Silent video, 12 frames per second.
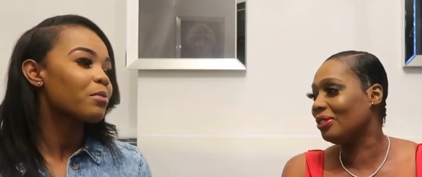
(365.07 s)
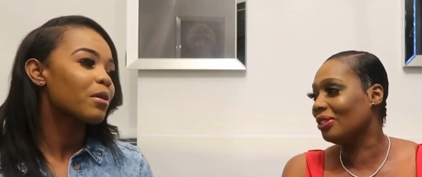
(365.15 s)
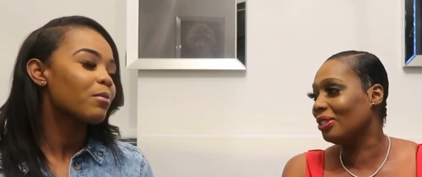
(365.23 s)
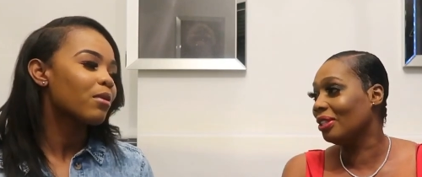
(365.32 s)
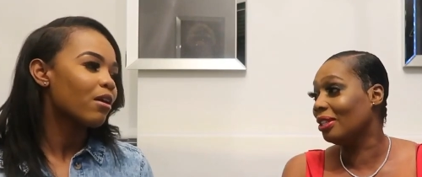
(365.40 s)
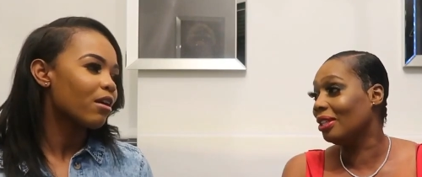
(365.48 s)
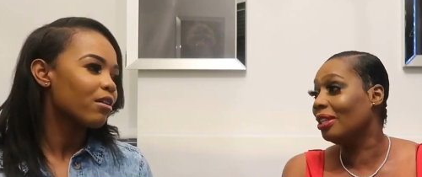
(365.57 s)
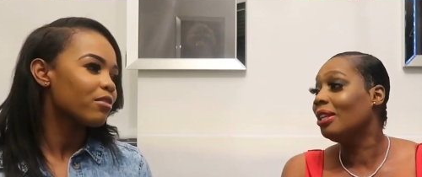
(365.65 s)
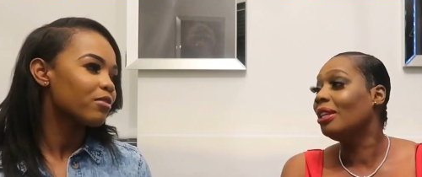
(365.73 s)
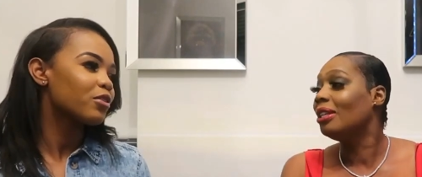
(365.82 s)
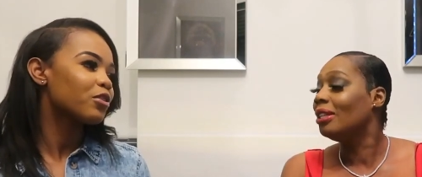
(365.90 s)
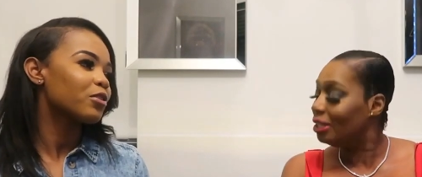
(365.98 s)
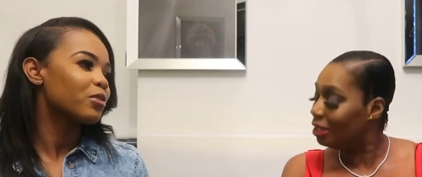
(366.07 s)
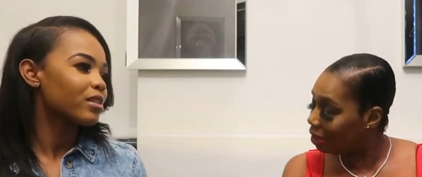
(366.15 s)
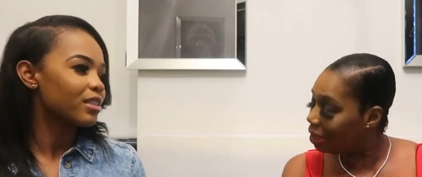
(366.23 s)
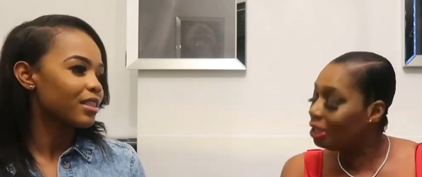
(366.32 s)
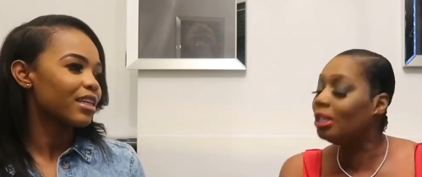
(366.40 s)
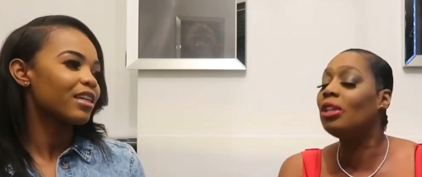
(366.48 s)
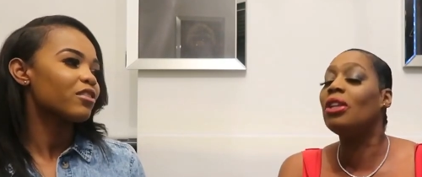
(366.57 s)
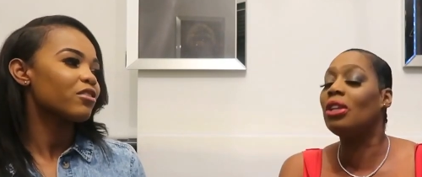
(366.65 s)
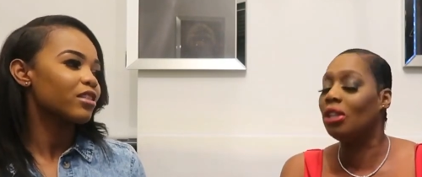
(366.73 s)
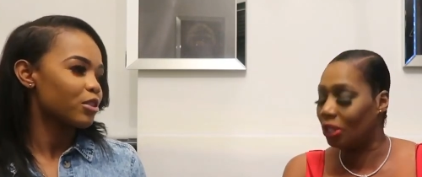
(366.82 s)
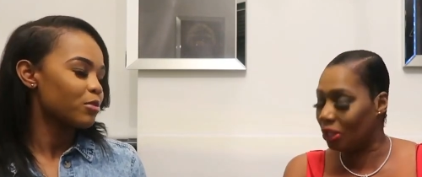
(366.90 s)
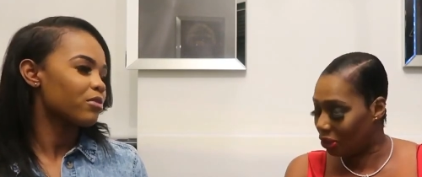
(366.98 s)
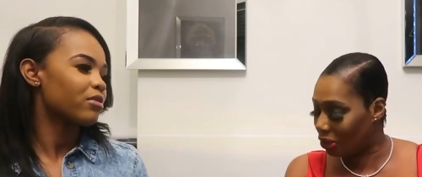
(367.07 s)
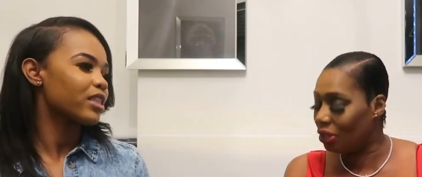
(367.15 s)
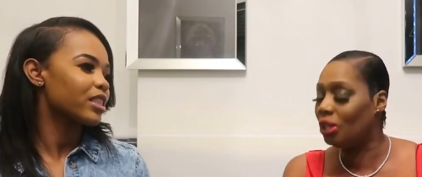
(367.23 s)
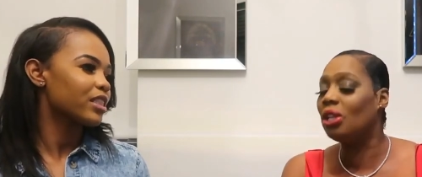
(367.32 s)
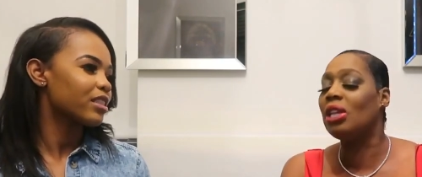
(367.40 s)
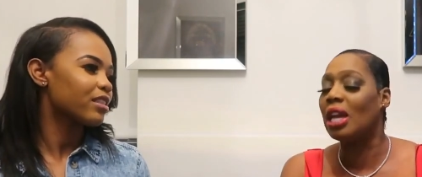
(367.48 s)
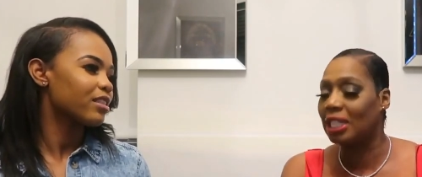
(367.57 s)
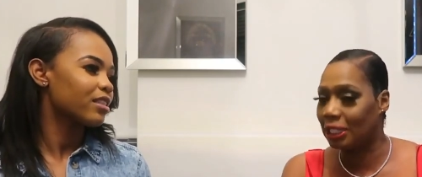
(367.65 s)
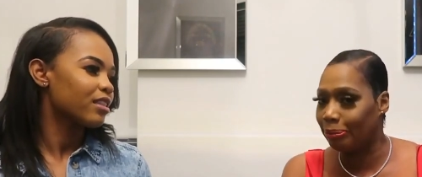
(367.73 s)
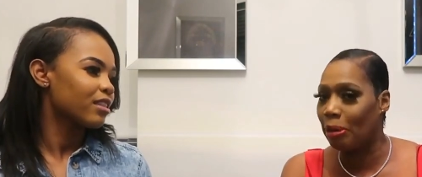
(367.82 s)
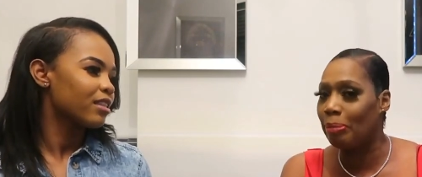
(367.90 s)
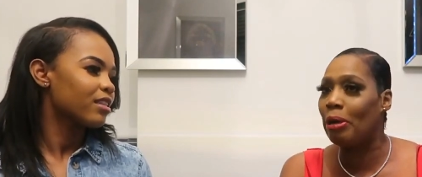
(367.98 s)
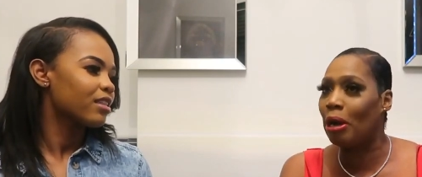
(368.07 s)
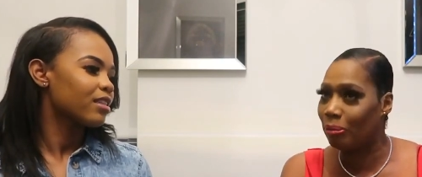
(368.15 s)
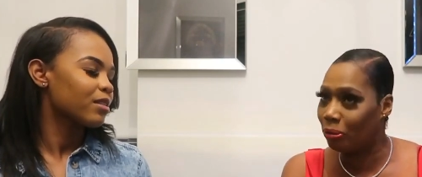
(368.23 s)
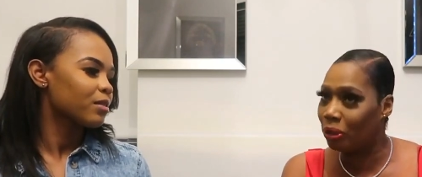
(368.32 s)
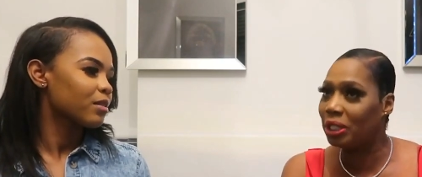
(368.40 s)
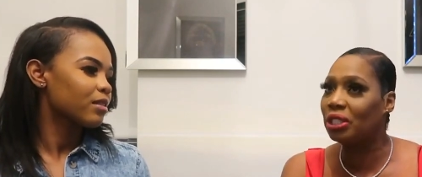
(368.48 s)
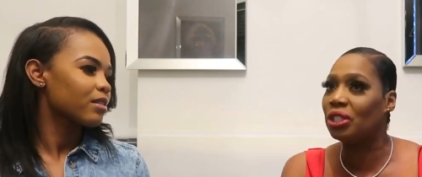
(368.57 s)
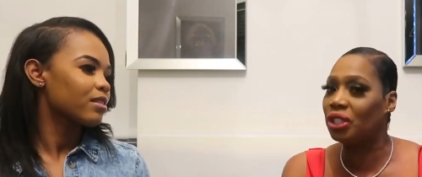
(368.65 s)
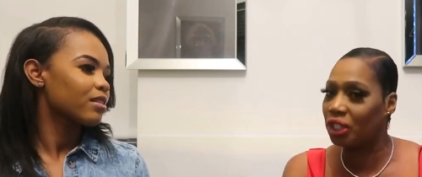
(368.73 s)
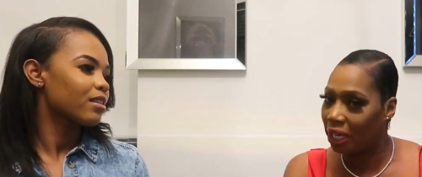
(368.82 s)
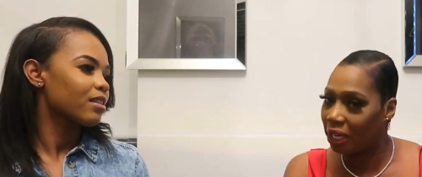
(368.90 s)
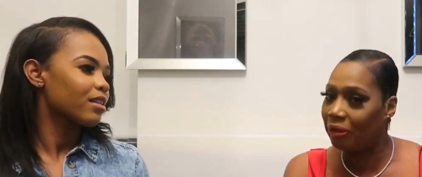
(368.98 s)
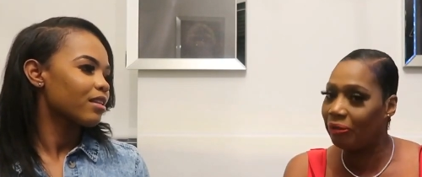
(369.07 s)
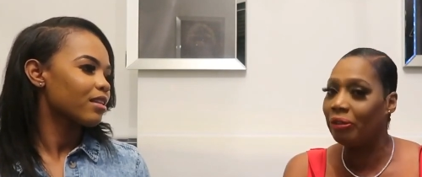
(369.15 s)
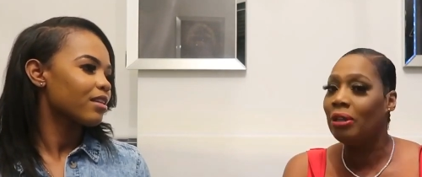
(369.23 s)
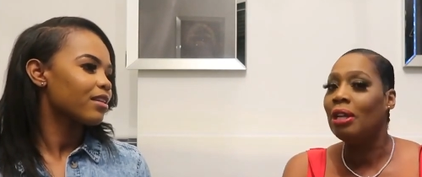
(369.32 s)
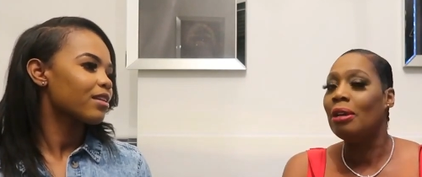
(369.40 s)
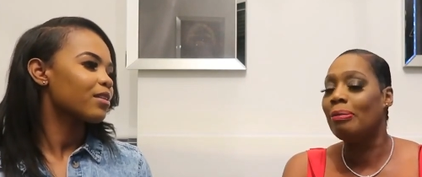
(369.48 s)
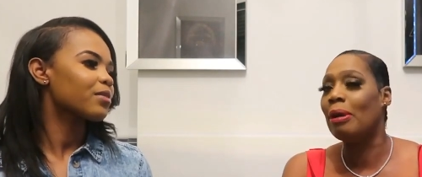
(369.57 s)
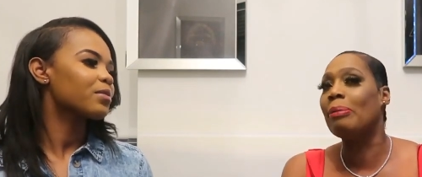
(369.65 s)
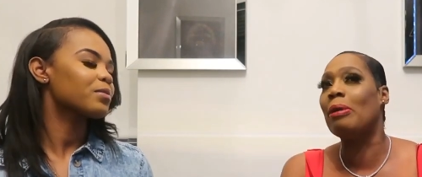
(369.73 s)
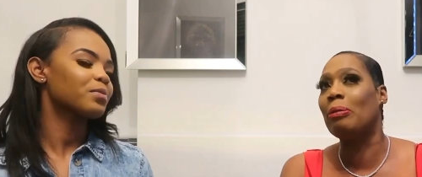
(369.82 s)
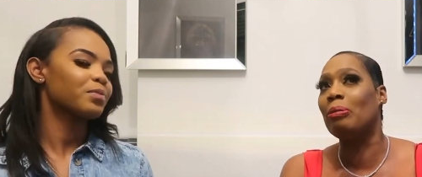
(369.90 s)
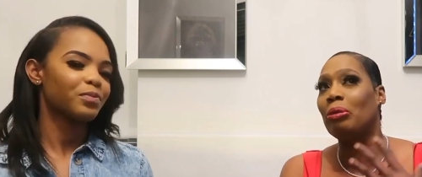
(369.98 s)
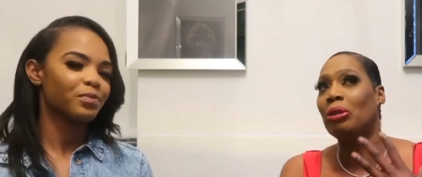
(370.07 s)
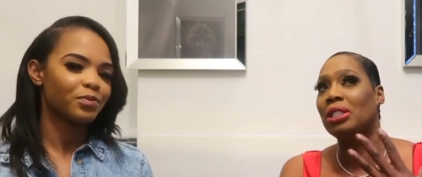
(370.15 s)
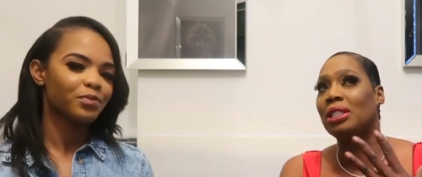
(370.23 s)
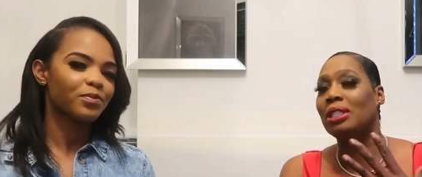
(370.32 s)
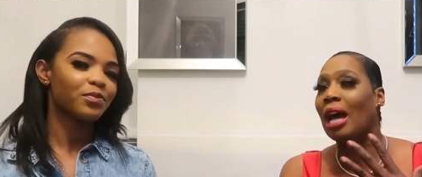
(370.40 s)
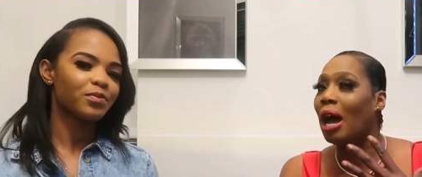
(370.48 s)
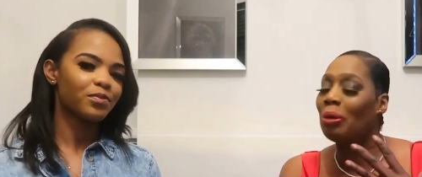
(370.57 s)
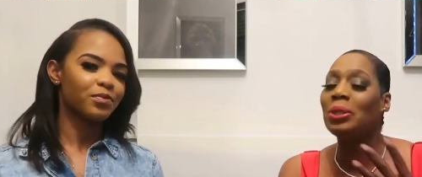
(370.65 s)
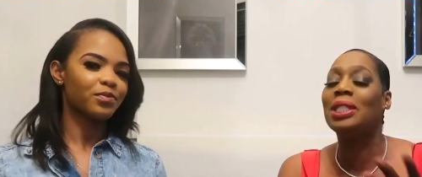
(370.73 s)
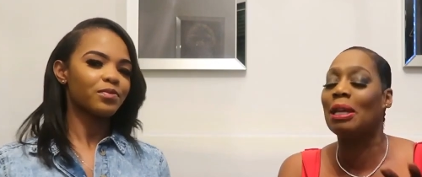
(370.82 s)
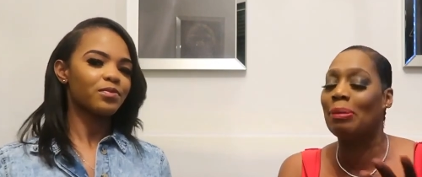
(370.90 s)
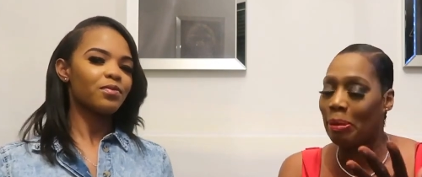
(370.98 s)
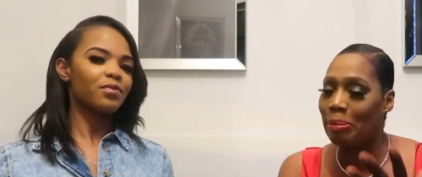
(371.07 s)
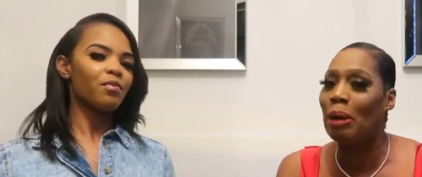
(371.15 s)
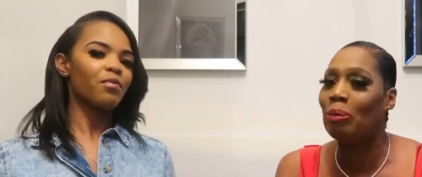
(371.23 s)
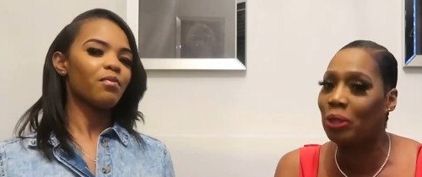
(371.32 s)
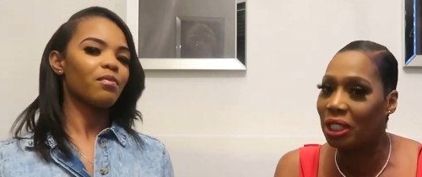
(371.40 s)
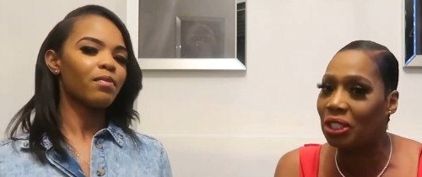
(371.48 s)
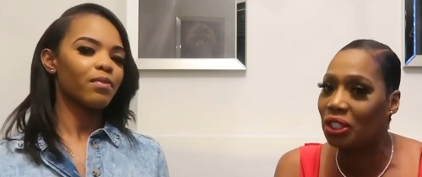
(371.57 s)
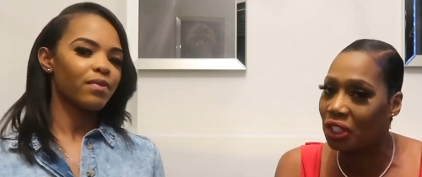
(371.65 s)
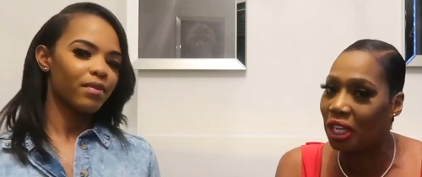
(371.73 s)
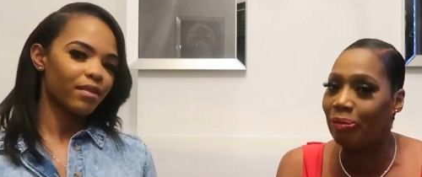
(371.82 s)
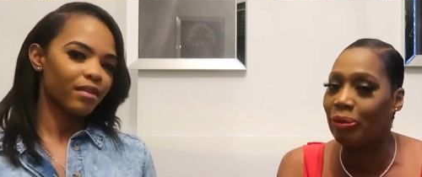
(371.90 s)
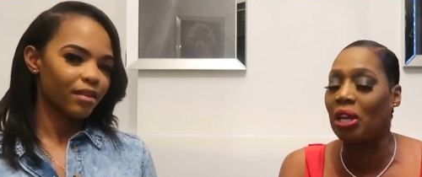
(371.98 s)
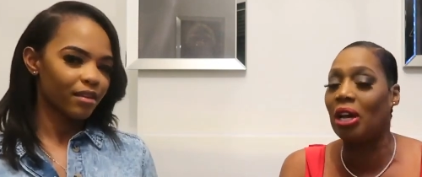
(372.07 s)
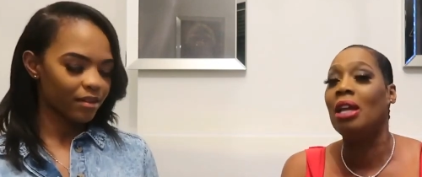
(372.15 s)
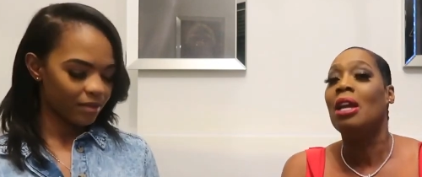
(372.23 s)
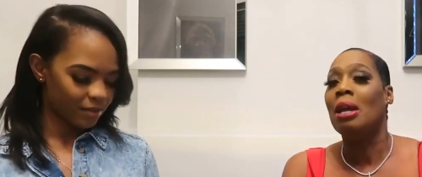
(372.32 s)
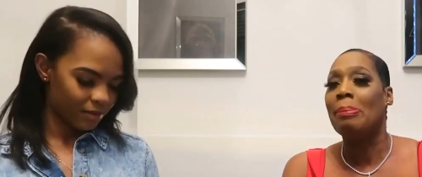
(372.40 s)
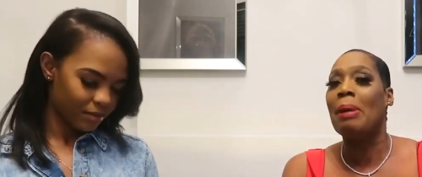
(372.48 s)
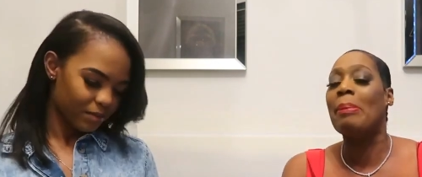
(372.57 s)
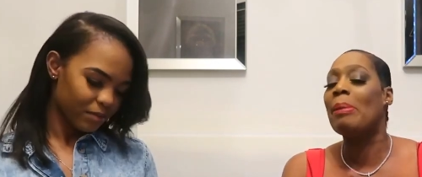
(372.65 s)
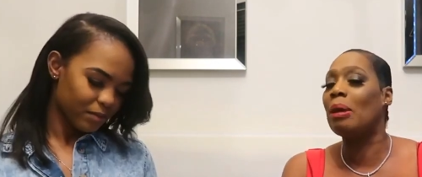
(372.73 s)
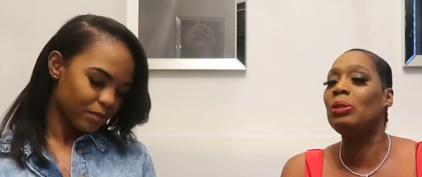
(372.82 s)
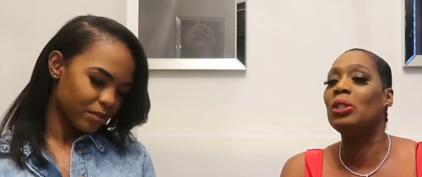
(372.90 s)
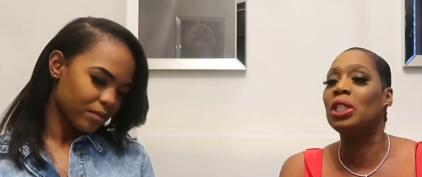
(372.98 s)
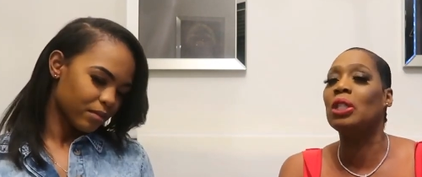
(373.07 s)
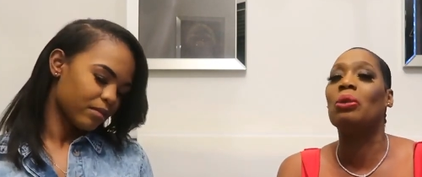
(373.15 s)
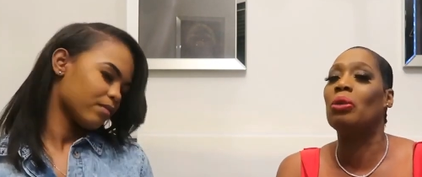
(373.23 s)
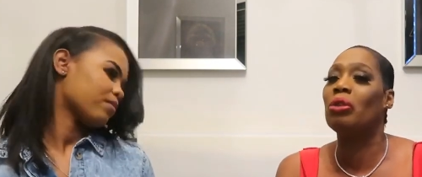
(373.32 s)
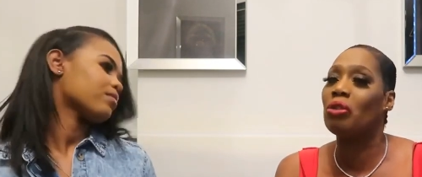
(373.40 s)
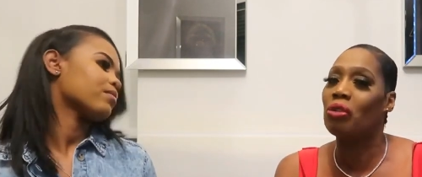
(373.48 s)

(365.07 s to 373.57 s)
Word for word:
Speaker 1: big part of who you are today and your inspiration?
Speaker 2: Yes, my mum was a chef. My mum was, I would say my mum was a chef because my mum used to cook